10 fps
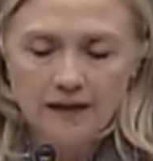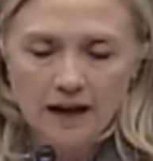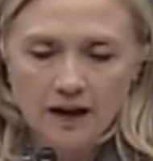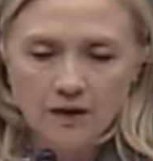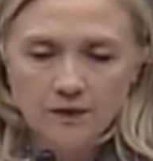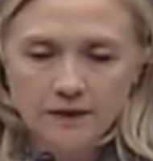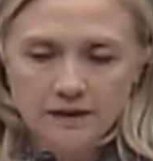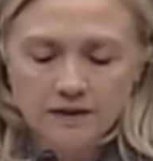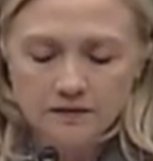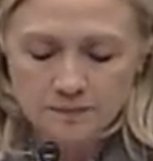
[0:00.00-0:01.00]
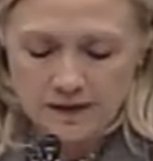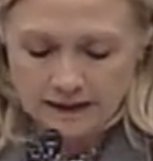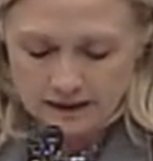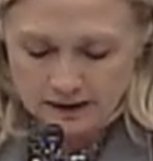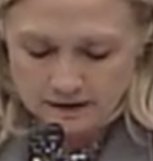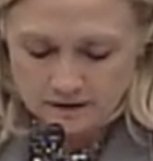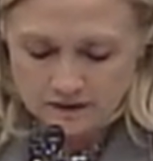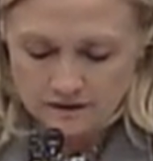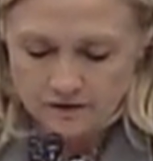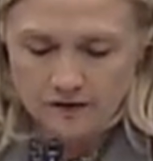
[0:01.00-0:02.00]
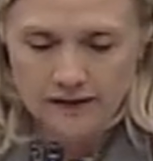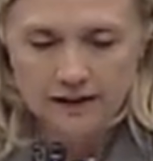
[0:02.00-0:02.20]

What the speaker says: now is making it very